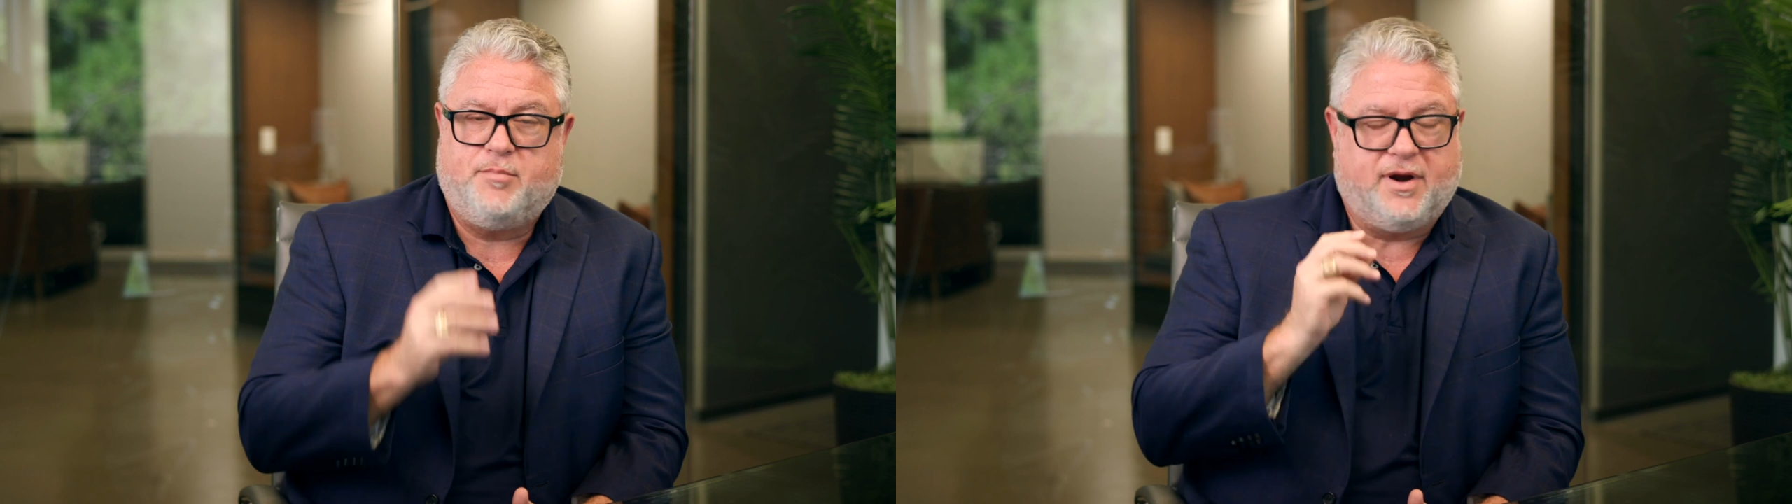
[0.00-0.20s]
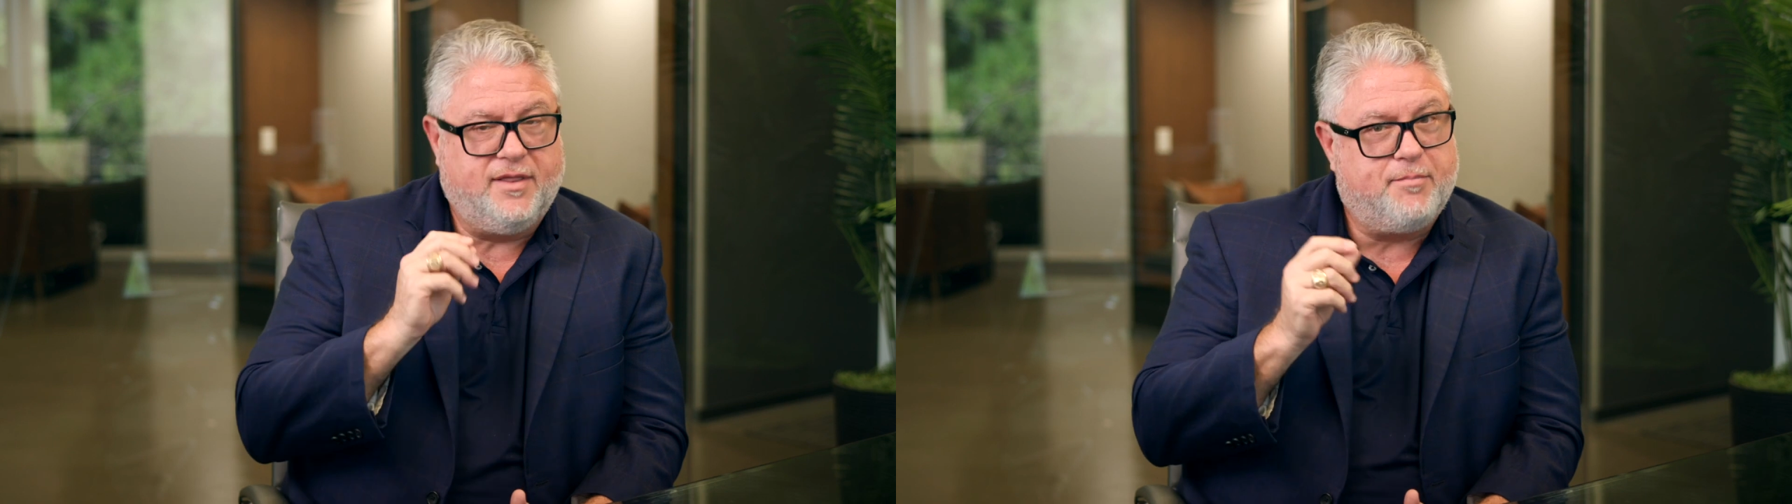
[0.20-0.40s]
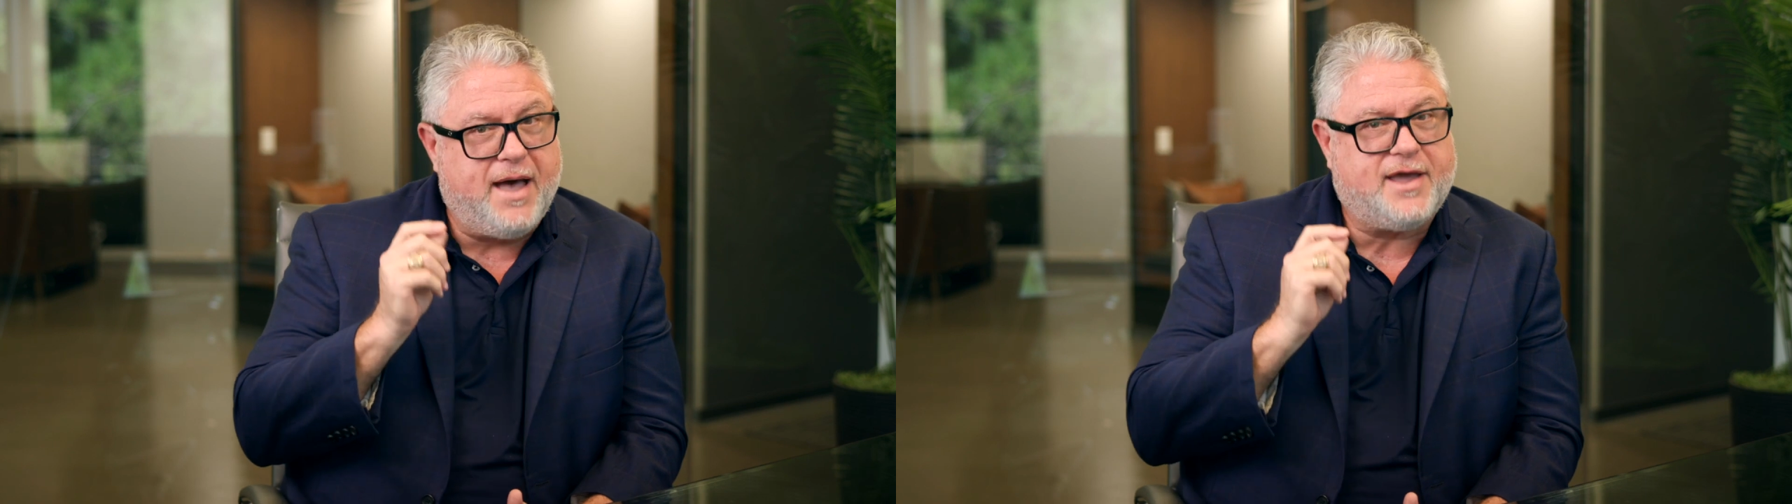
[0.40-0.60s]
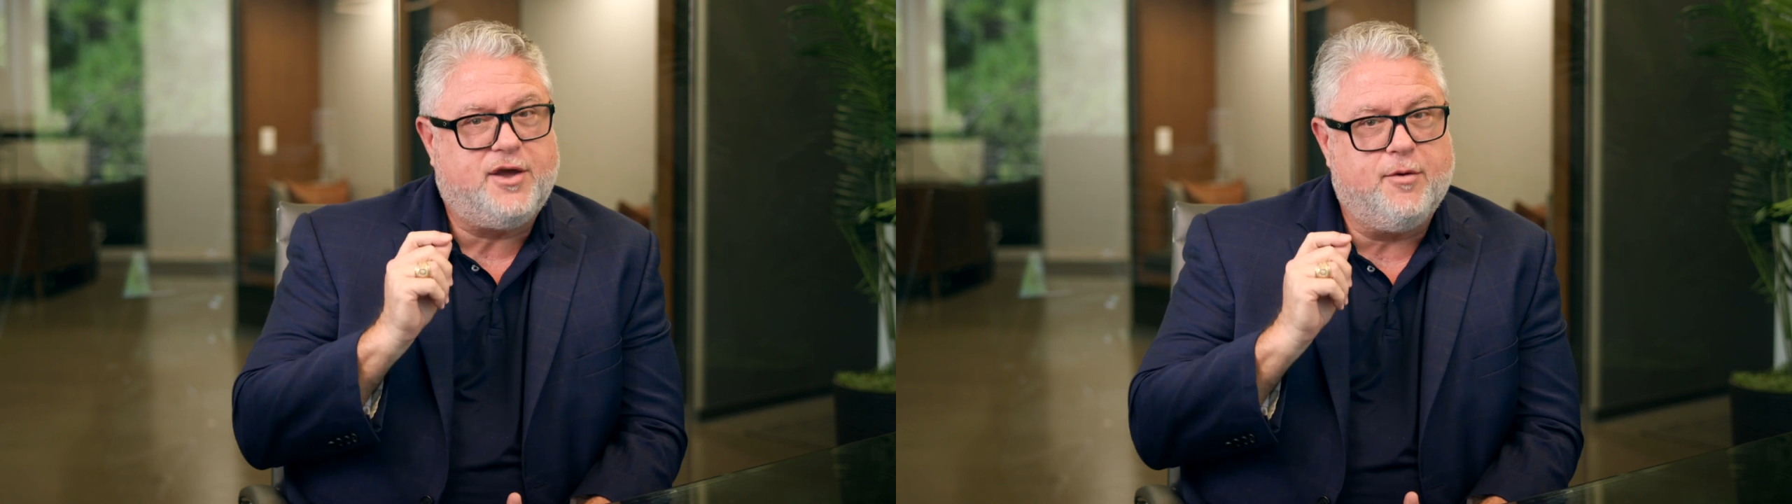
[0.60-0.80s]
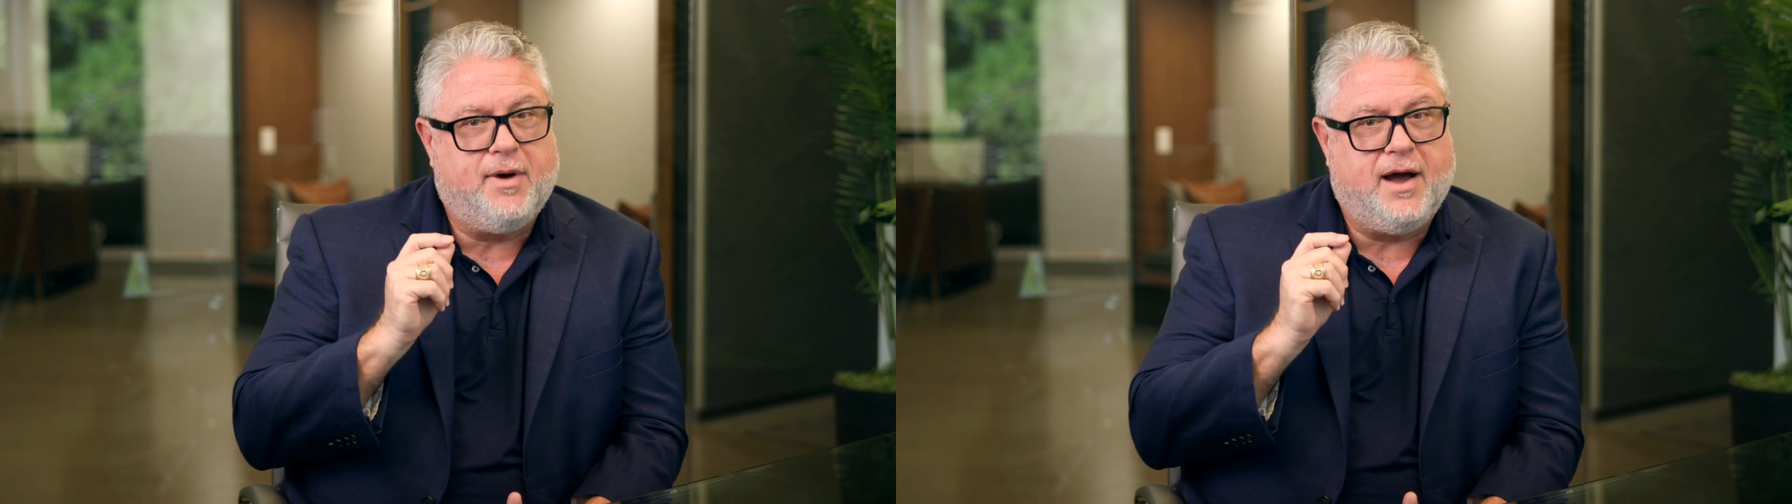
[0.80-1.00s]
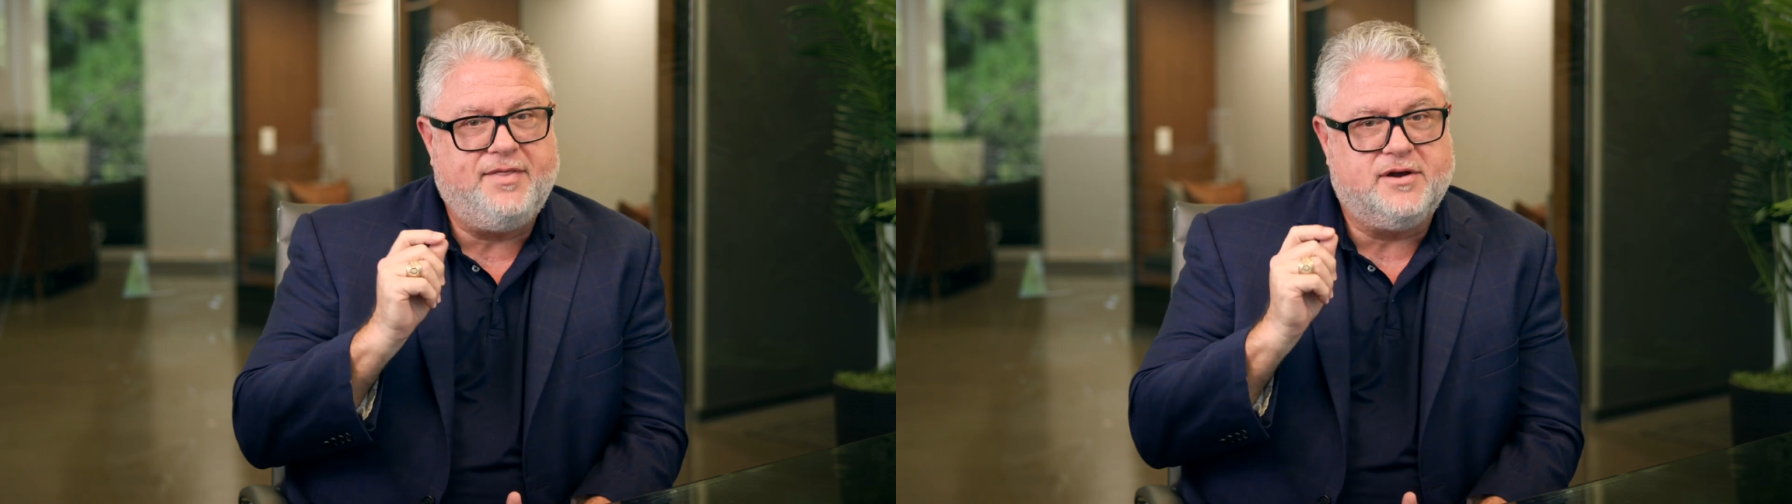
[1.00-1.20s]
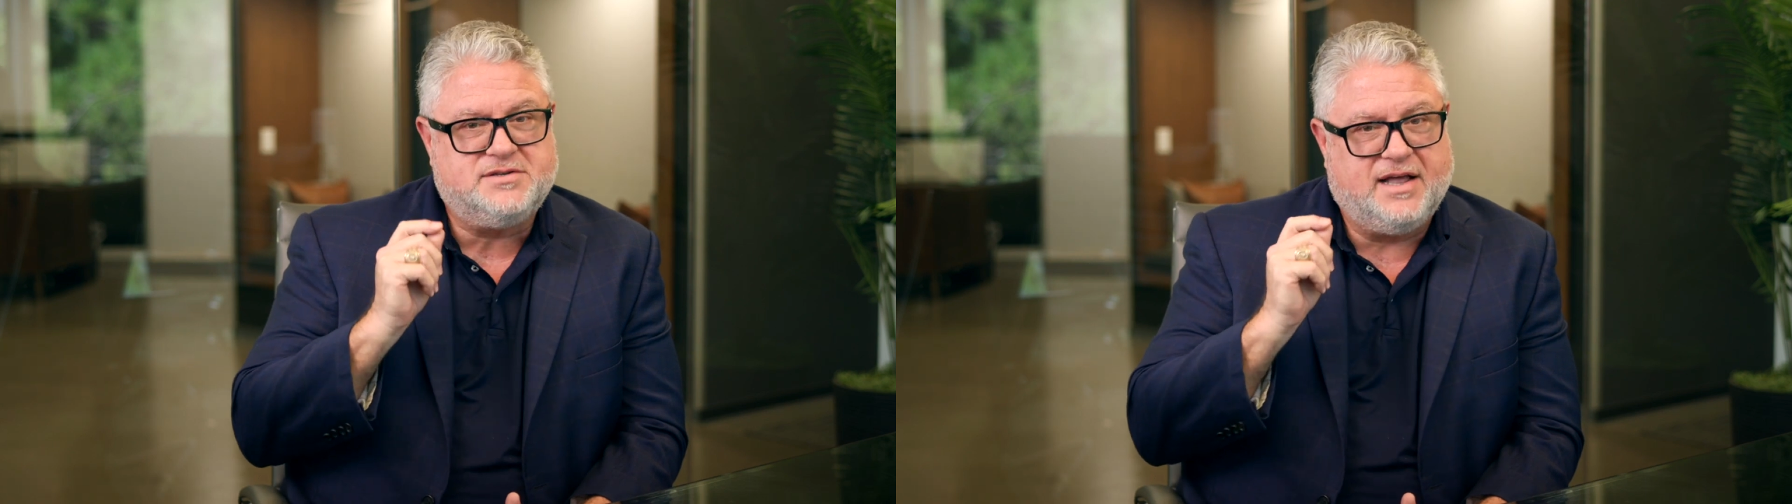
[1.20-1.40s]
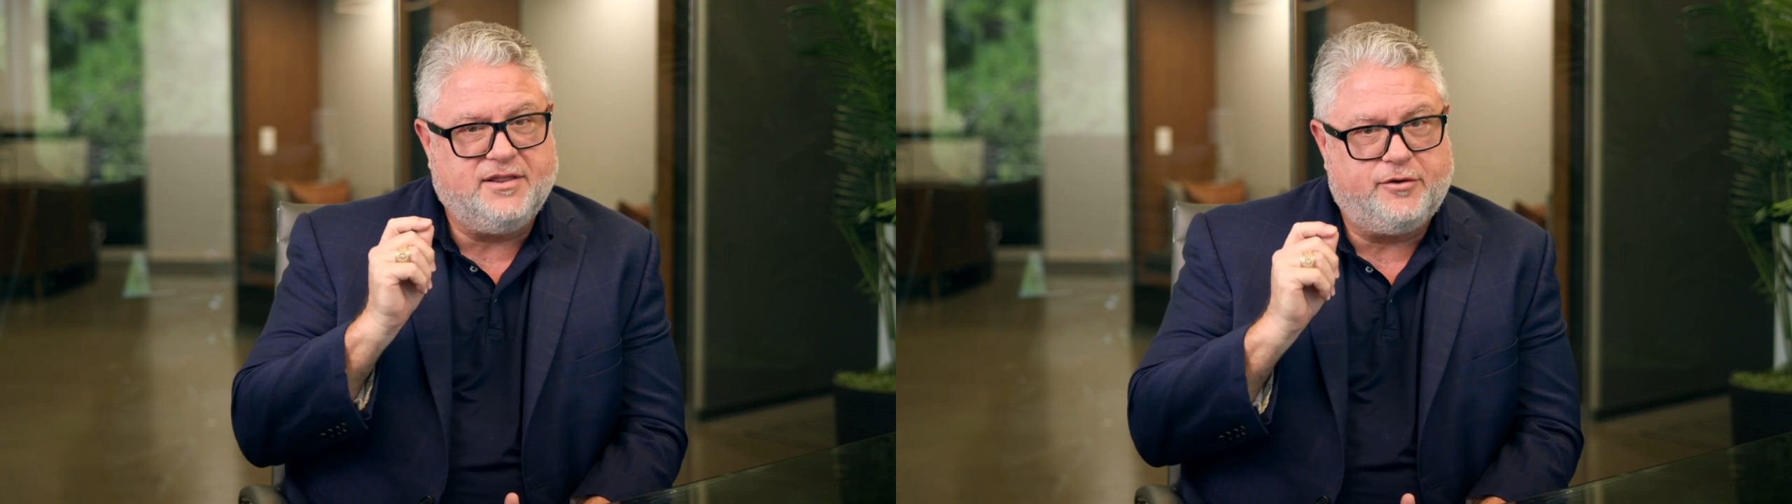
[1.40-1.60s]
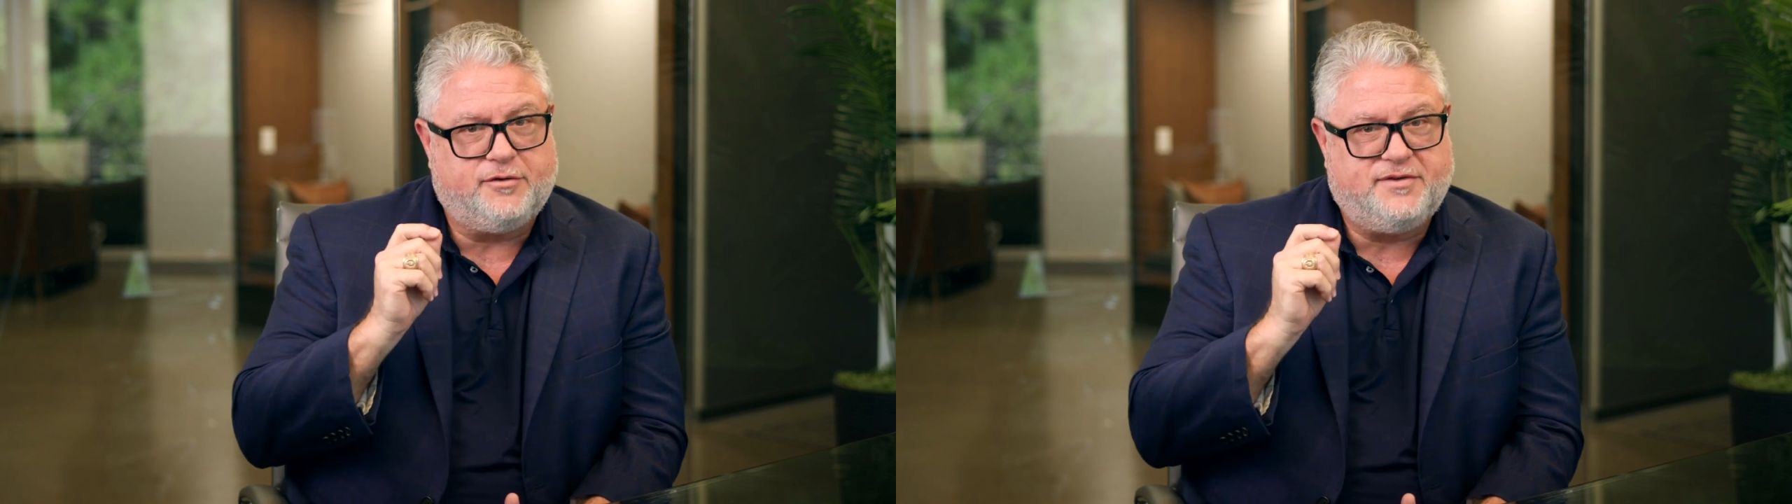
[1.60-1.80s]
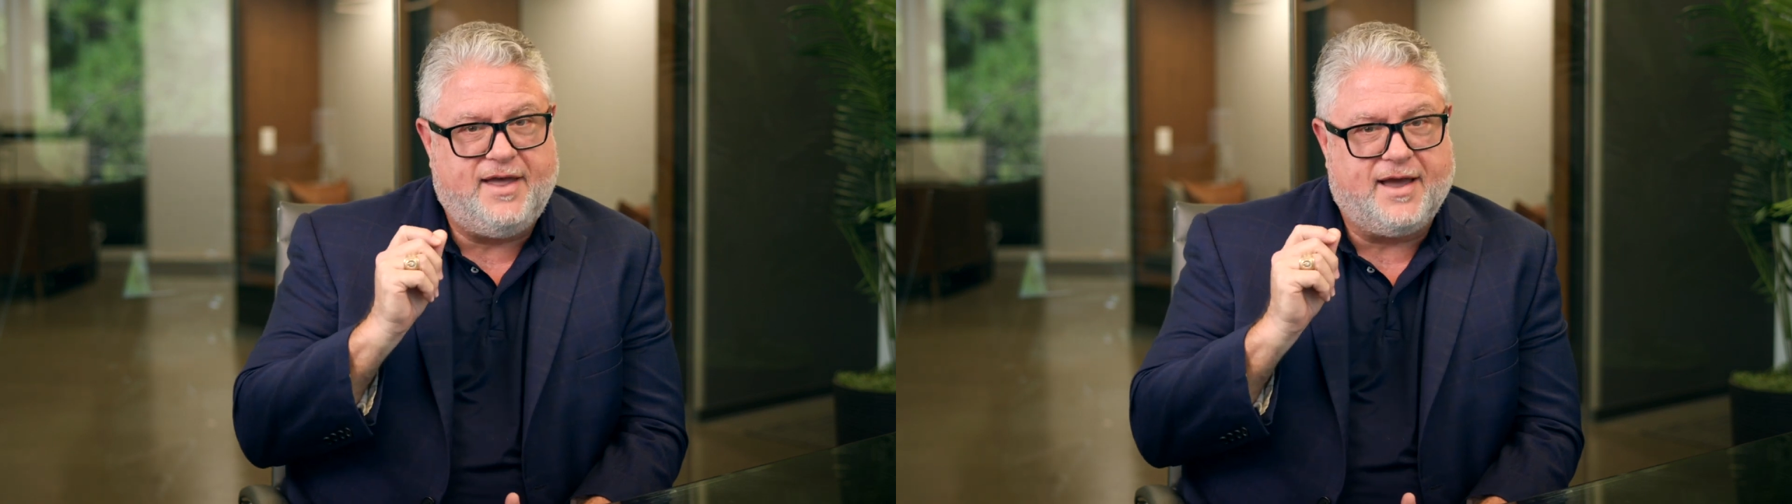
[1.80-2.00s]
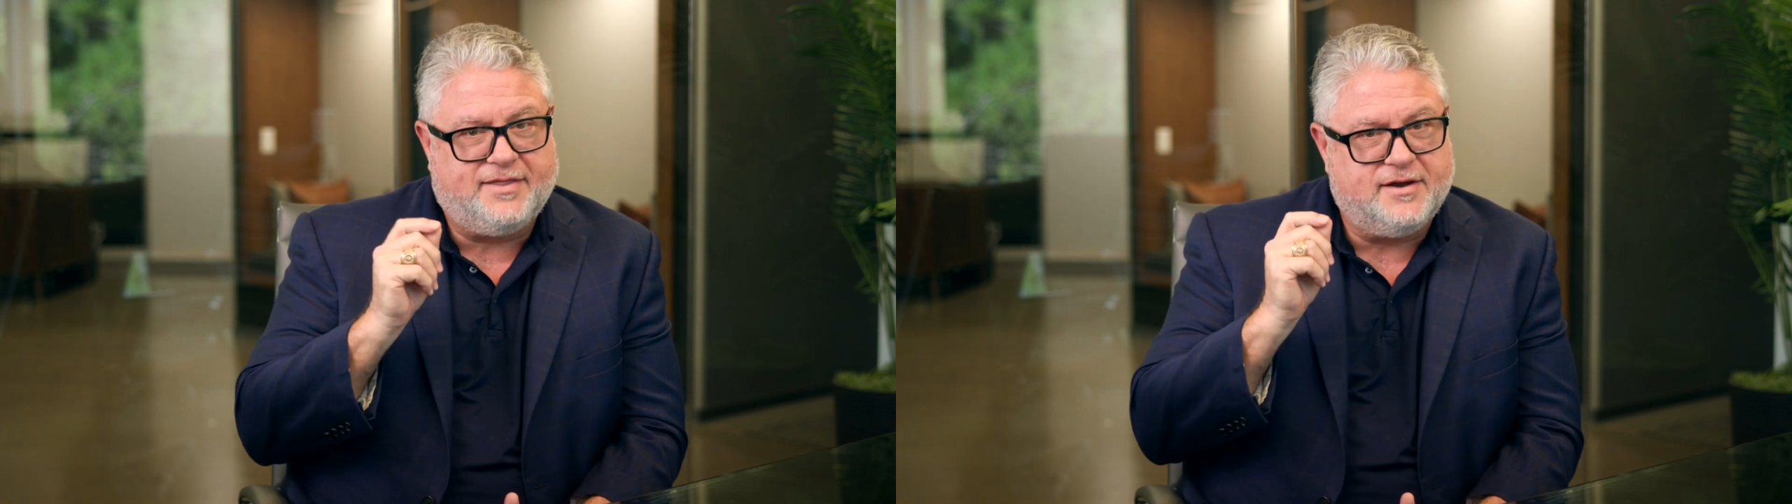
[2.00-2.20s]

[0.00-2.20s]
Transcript: but in the back of your mind, there's that little tick,